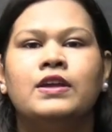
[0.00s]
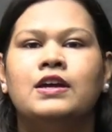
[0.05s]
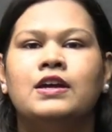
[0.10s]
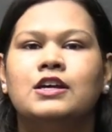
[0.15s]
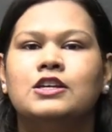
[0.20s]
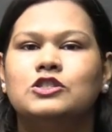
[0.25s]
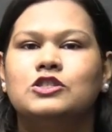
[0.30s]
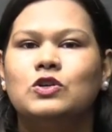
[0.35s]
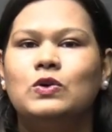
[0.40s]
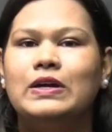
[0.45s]

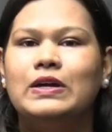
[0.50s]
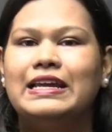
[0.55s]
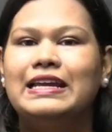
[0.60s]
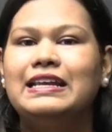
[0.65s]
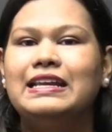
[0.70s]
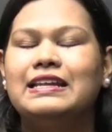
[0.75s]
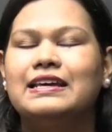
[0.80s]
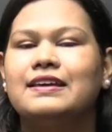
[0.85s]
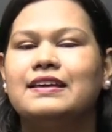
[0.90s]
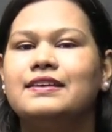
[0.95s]
So it
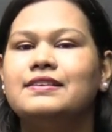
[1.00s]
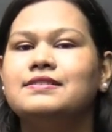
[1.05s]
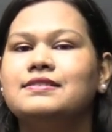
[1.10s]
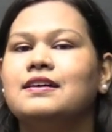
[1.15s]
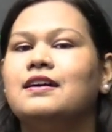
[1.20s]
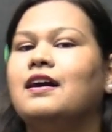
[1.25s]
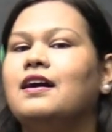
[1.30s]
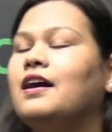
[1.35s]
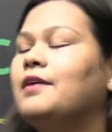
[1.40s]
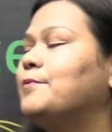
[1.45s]
is a
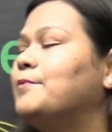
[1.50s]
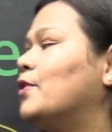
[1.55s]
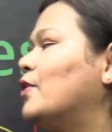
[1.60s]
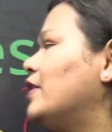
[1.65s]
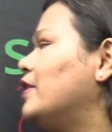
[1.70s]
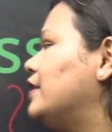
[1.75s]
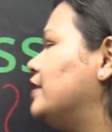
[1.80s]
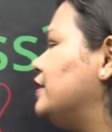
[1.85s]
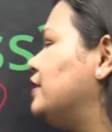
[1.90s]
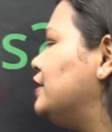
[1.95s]
more
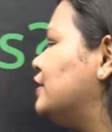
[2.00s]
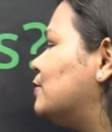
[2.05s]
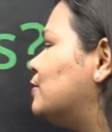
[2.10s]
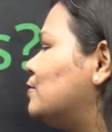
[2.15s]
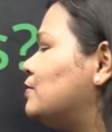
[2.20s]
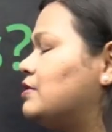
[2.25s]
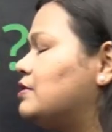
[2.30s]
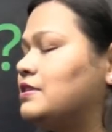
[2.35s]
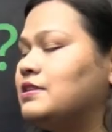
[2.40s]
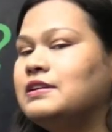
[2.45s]

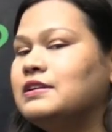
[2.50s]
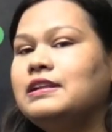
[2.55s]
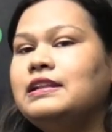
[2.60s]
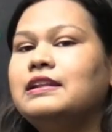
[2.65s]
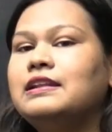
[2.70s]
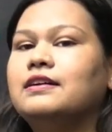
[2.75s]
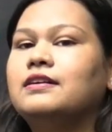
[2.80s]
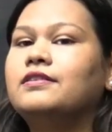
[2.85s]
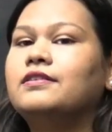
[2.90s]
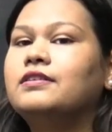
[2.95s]
neutral
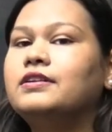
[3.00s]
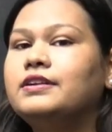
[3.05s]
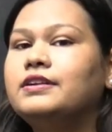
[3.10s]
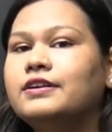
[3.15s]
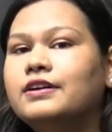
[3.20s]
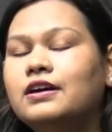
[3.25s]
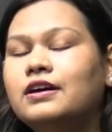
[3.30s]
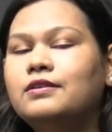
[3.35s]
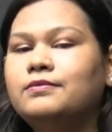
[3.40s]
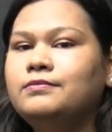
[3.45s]

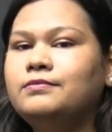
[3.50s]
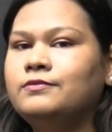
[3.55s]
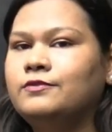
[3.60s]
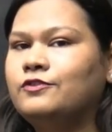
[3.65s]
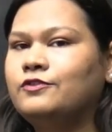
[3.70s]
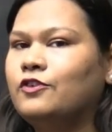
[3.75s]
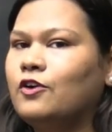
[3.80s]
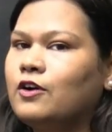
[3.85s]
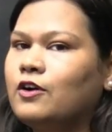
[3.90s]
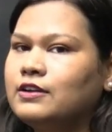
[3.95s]
term
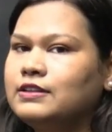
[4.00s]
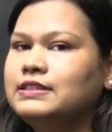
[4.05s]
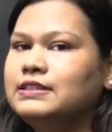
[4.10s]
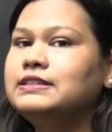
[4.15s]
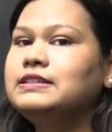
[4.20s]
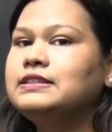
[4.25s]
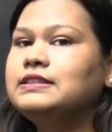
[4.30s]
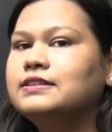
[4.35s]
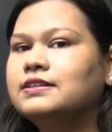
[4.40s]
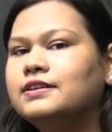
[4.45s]
for the
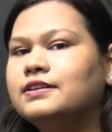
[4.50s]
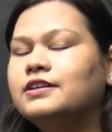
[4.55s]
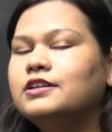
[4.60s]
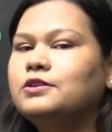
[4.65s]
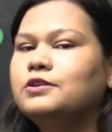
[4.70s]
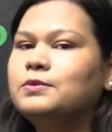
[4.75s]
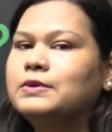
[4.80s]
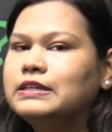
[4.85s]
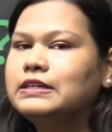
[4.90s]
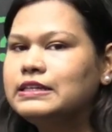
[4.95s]
third
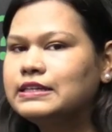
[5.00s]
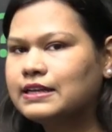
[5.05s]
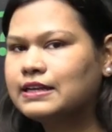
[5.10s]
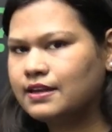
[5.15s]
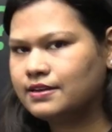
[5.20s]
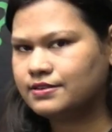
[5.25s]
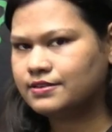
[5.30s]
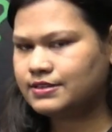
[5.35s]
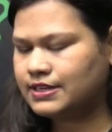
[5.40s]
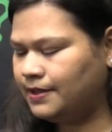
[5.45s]
world
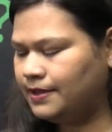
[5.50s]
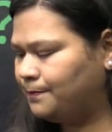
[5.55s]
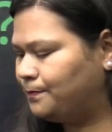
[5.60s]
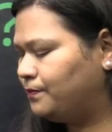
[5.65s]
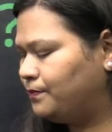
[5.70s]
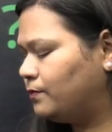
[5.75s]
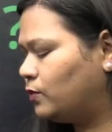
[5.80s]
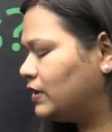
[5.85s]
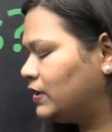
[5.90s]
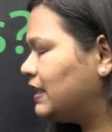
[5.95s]
country. What
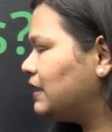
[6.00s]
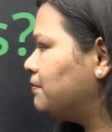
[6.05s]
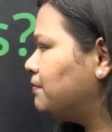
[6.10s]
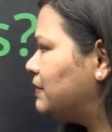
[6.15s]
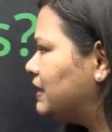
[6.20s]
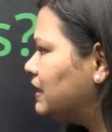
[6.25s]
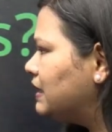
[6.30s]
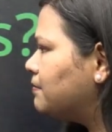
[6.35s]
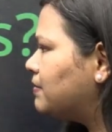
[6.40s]
I mean by